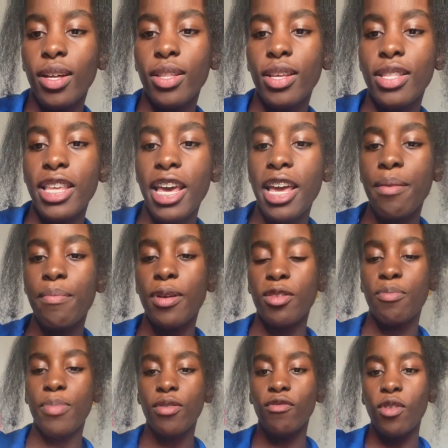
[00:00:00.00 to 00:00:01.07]
The tape has
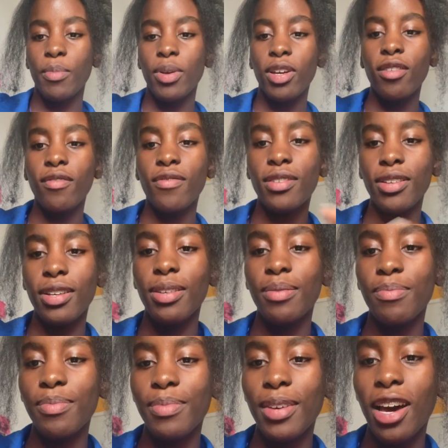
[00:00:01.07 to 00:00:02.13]
been removed.
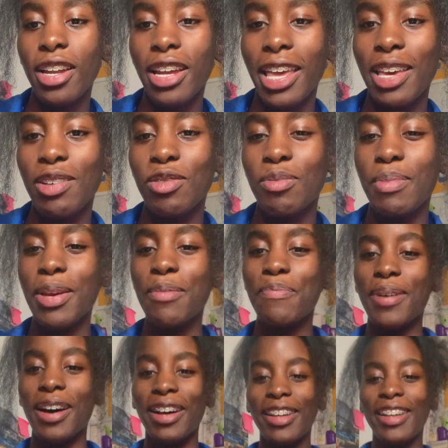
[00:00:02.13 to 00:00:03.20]
Kind of kills me,
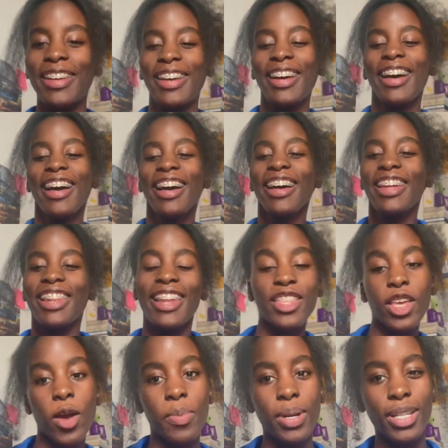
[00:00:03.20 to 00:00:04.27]
but let's
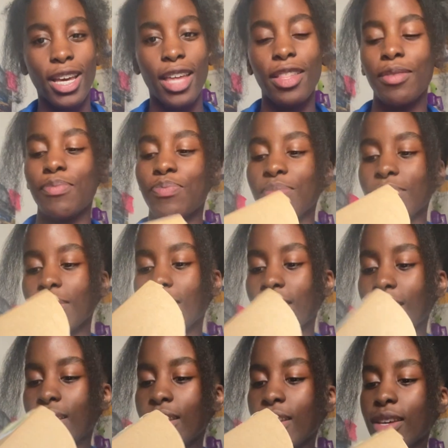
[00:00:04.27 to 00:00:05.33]
open it together.
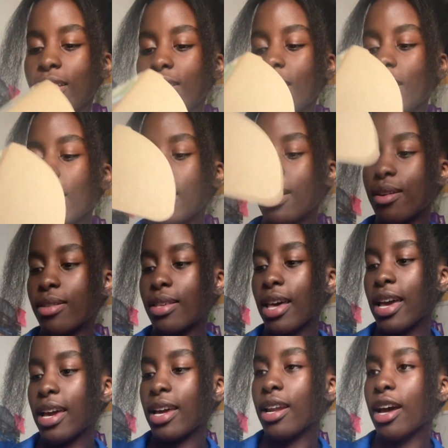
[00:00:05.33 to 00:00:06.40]
So, like I was
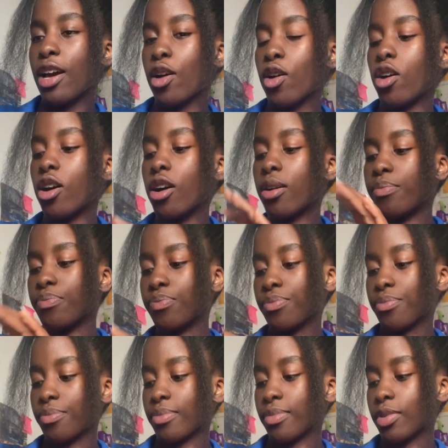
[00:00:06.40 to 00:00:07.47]
saying, I got
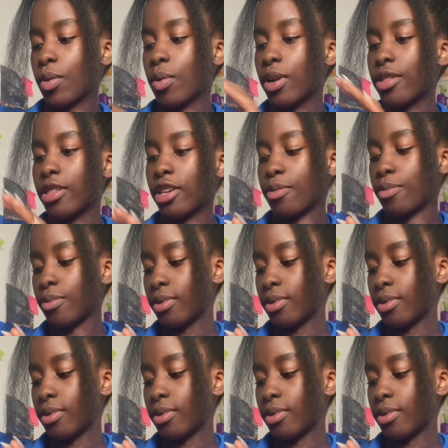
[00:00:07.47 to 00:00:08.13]
one of these.